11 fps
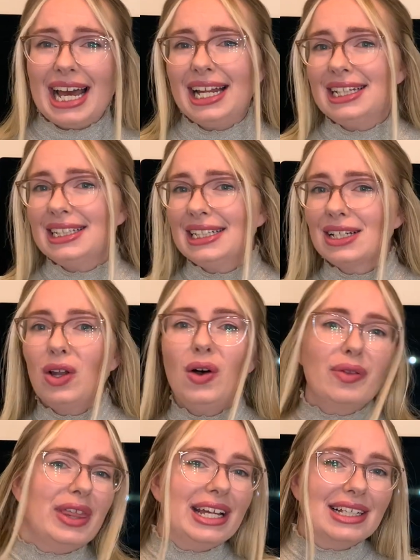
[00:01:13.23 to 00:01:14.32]
And there's a lot
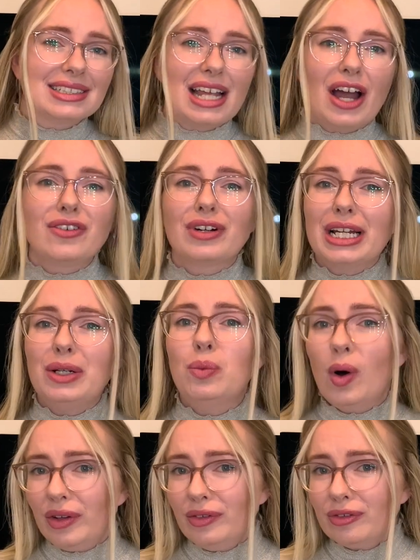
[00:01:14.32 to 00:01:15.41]
of things that I really
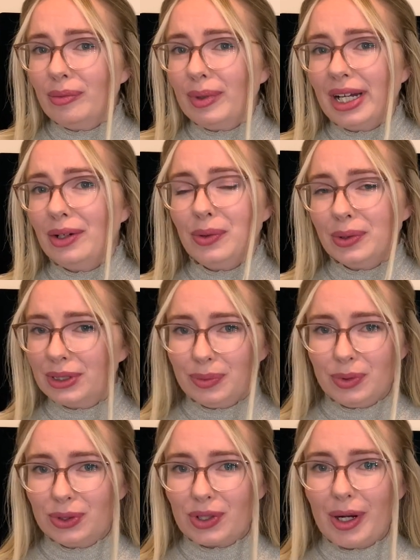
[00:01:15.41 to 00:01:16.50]
want for my autumn
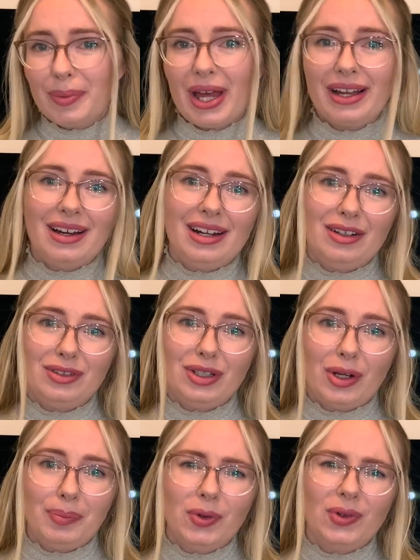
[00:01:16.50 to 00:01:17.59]
wardrobe that I kind of, you know,
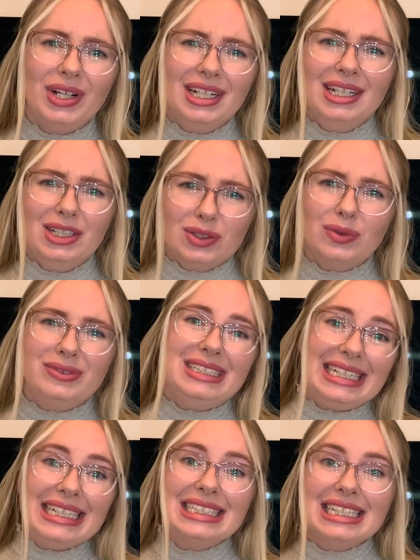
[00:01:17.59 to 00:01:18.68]
more sort of
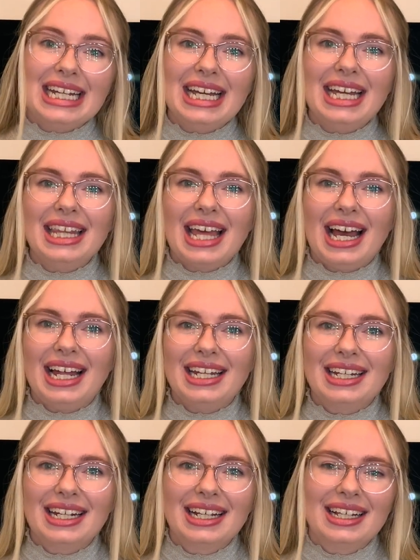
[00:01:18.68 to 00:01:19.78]
need in it than